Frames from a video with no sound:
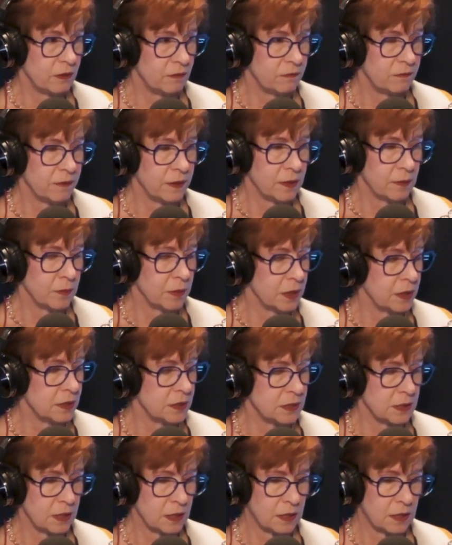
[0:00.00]
and
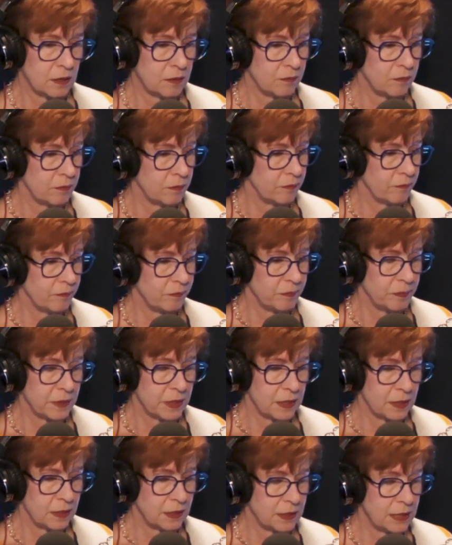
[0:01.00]
families um,
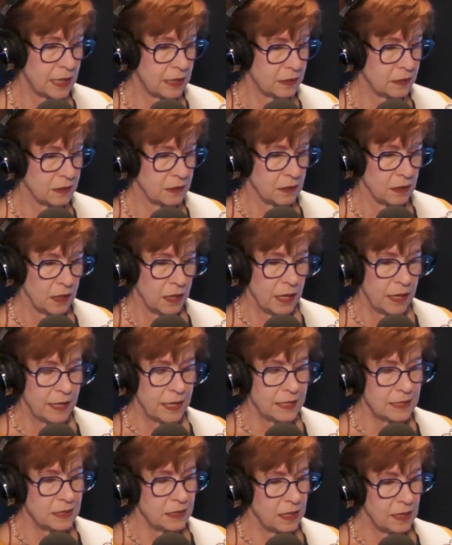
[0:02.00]
that that
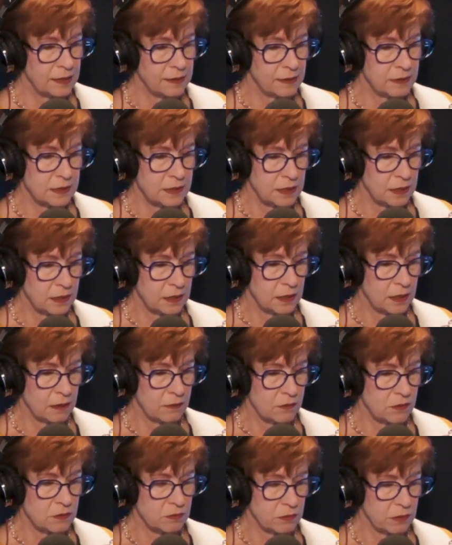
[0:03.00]
that's an agency that i
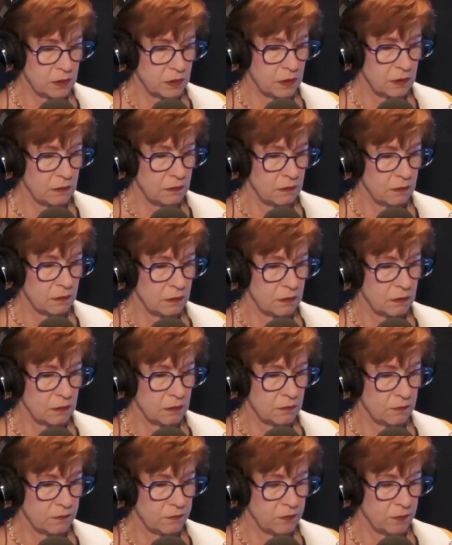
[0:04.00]
was really
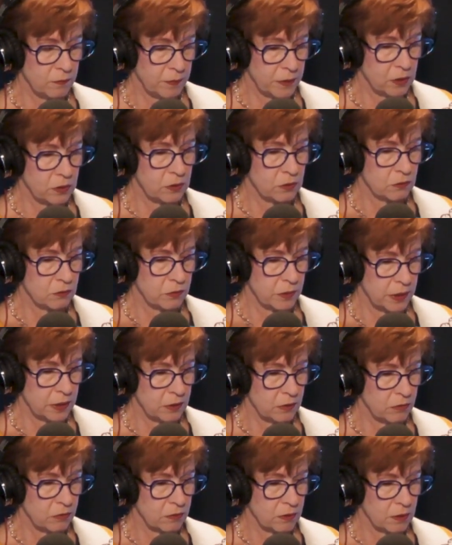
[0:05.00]
familiar
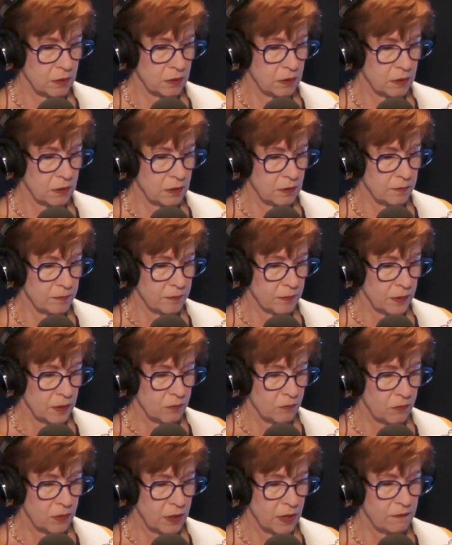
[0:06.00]
with um,
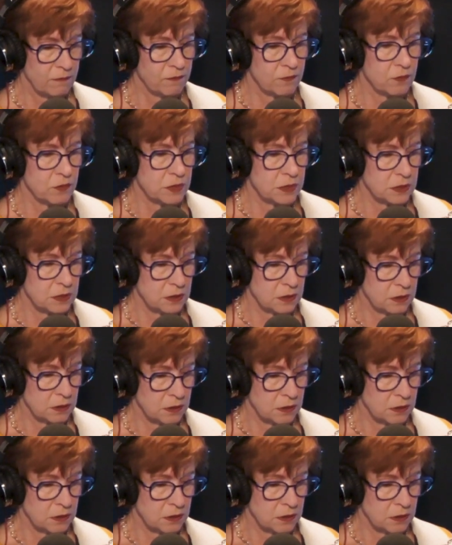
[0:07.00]
when i first